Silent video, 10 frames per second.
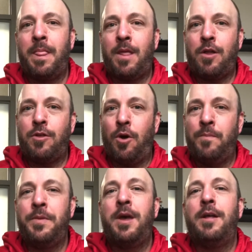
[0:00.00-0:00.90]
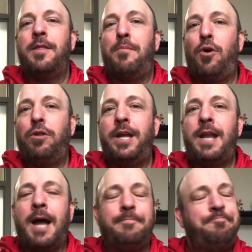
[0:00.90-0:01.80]
So the Bowline
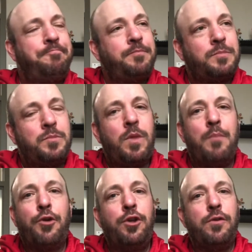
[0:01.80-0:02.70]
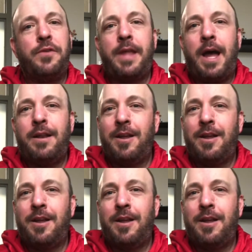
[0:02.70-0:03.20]
knot. Pretty useful knot.